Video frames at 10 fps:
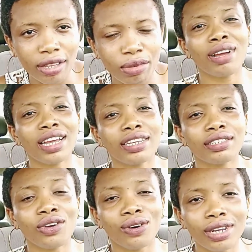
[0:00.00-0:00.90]
My
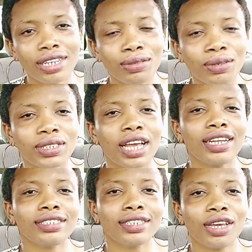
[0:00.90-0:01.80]
colleagues were always, ah,
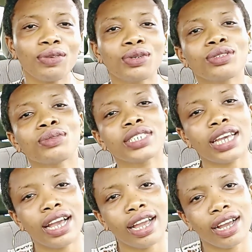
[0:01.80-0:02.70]
this girl, you want to always
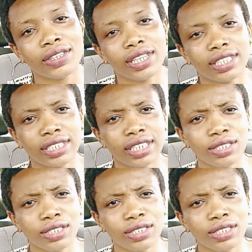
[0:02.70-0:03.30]
hang out and things like that.